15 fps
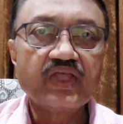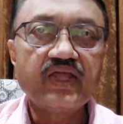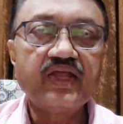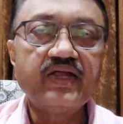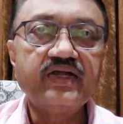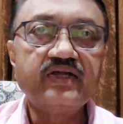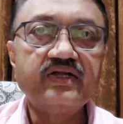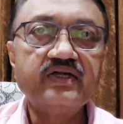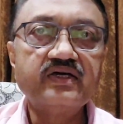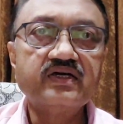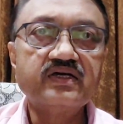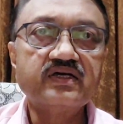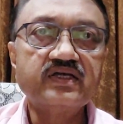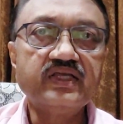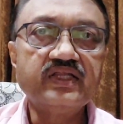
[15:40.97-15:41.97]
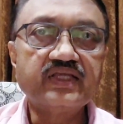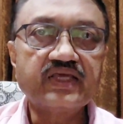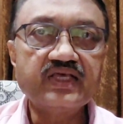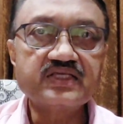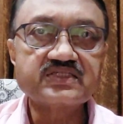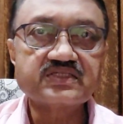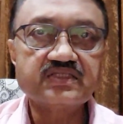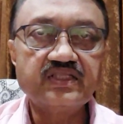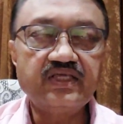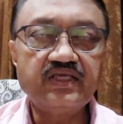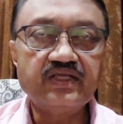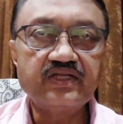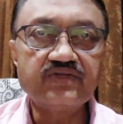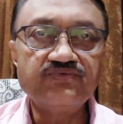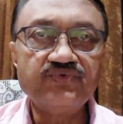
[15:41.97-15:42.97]
and in case
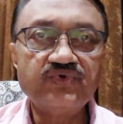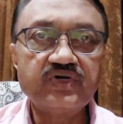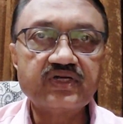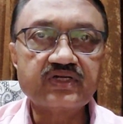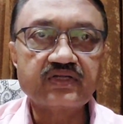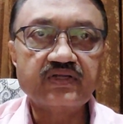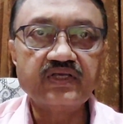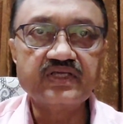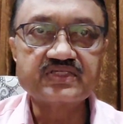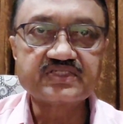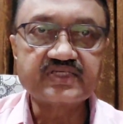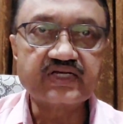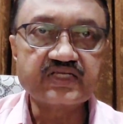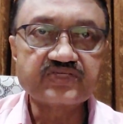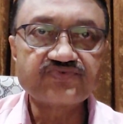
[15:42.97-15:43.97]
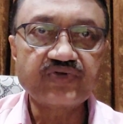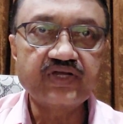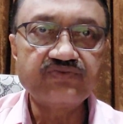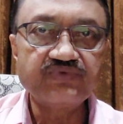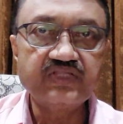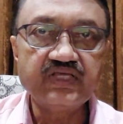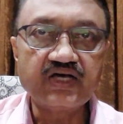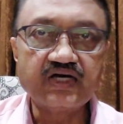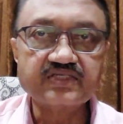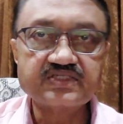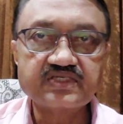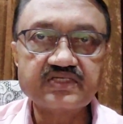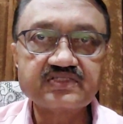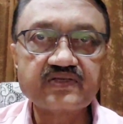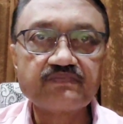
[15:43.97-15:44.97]
the reviewer is satisfied with the
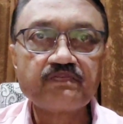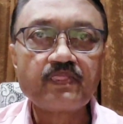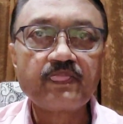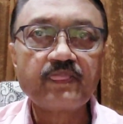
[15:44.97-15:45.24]
answers,